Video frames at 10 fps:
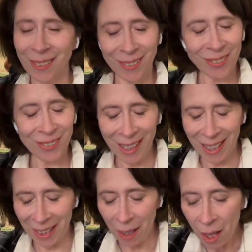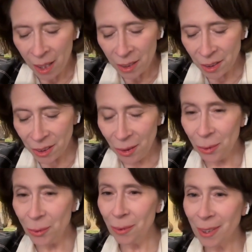right.
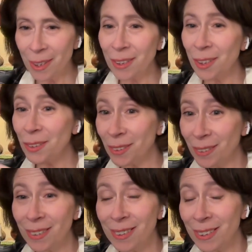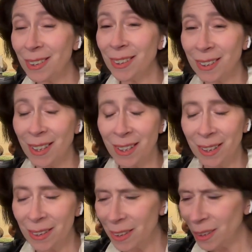So does
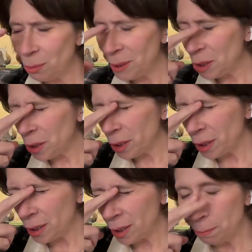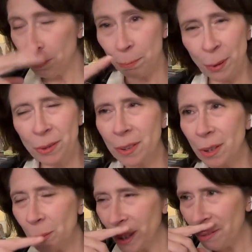Richard Burton,
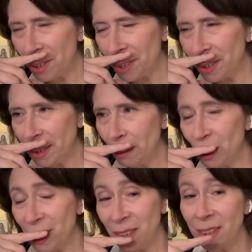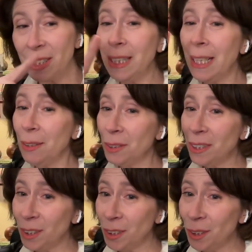or whatever his name was, does he count
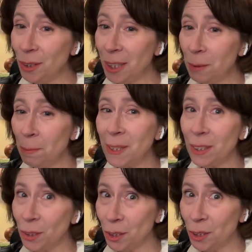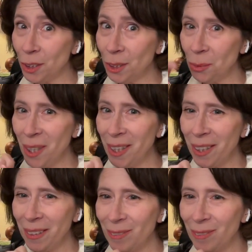as 2 husbands or just 1?